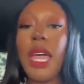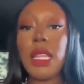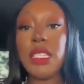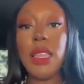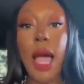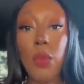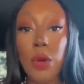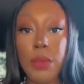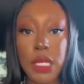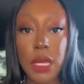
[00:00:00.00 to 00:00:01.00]
That is
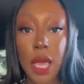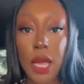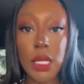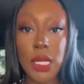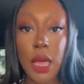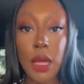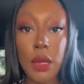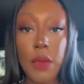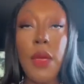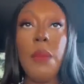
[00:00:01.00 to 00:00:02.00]
not what Mr. Kelly
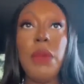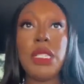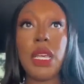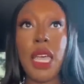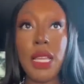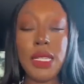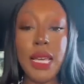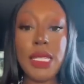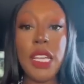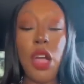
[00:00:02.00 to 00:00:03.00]
said. Mr. Kelly
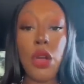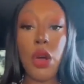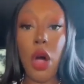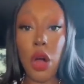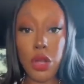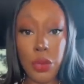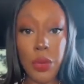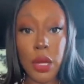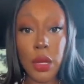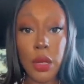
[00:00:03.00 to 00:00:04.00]
says he heard
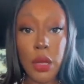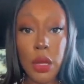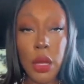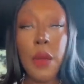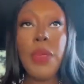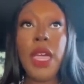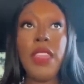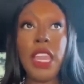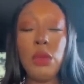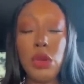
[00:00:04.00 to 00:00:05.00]
arguing
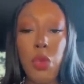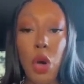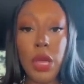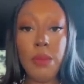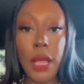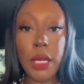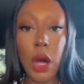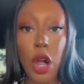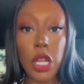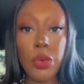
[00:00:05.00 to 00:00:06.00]
and that he was awoken by
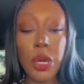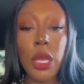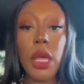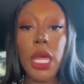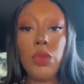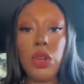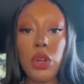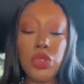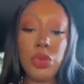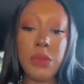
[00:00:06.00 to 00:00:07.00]
the arguing. He
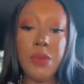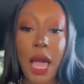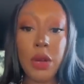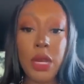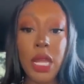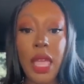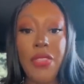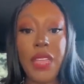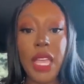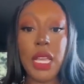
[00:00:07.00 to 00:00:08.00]
went onto his balcony
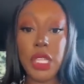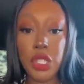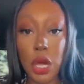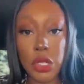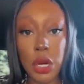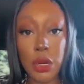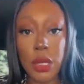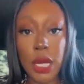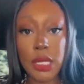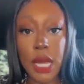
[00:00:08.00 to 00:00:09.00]
and then he saw
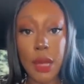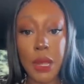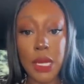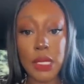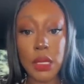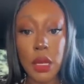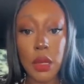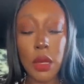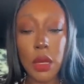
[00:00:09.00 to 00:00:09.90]
certain things take place.